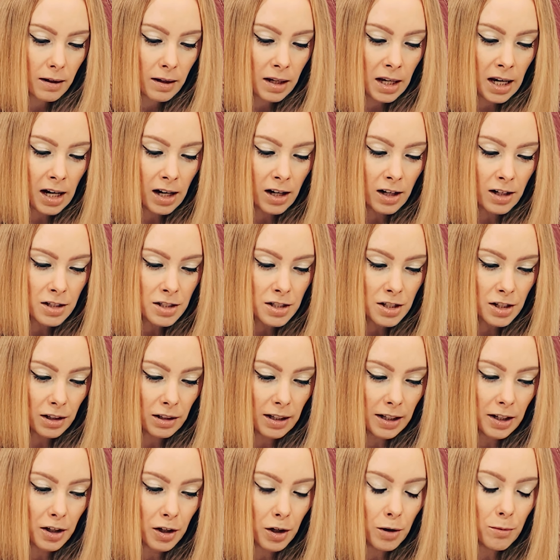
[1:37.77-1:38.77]
character
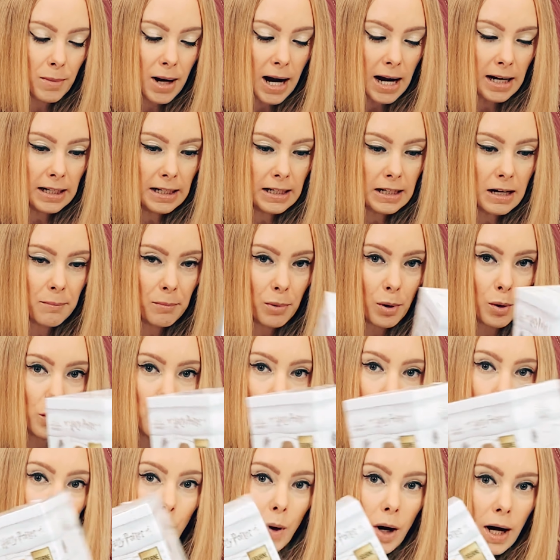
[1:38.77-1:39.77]
like Hermione
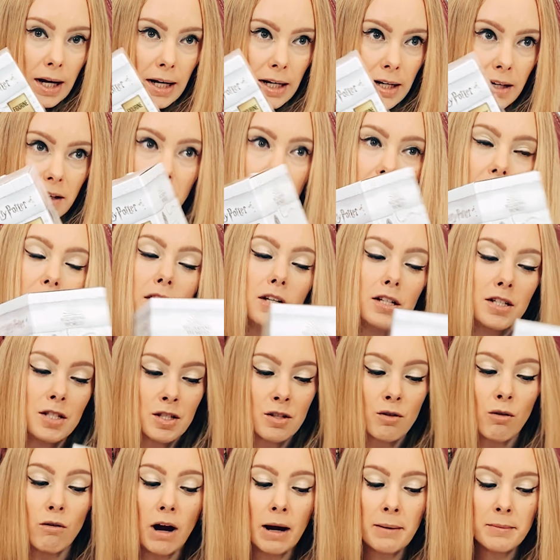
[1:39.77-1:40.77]
#1.
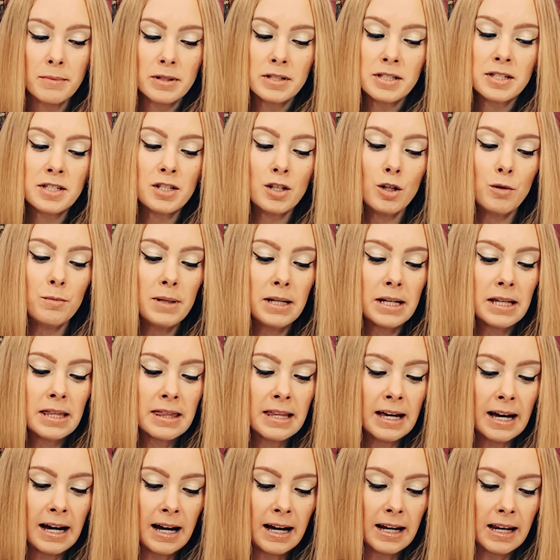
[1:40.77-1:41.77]
So I'm assuming
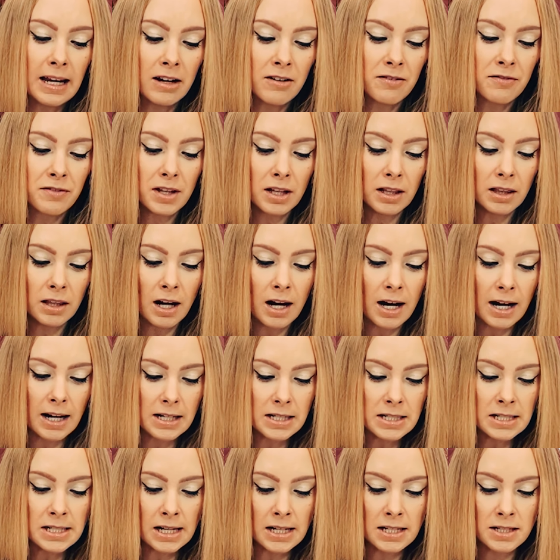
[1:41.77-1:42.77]
that if the
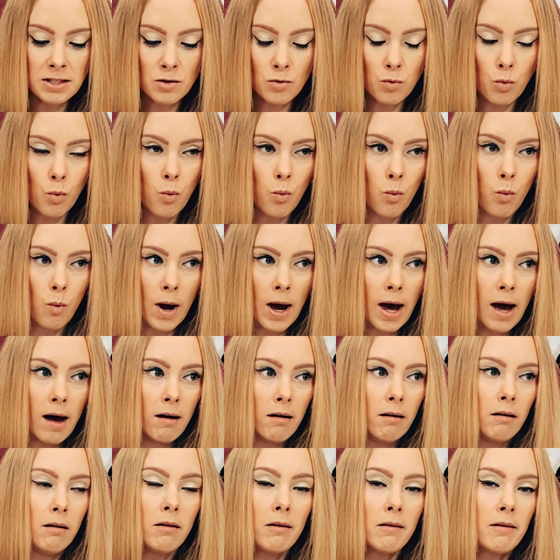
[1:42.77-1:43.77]
line does
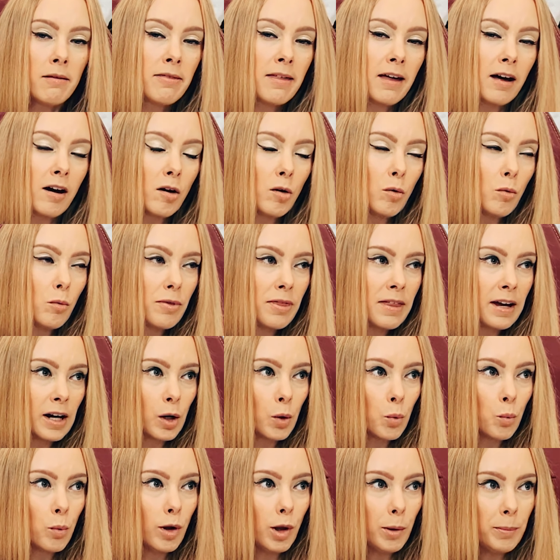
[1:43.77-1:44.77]
well, though,
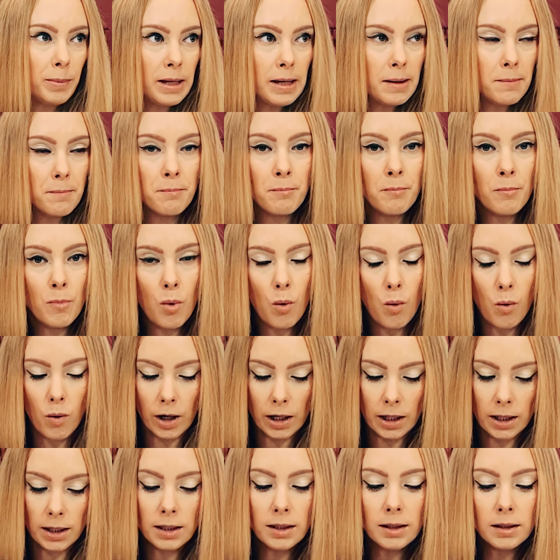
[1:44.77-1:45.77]
there will be
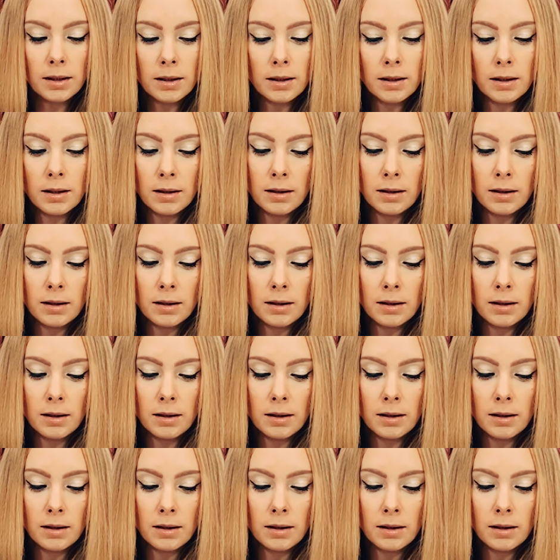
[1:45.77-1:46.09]
more.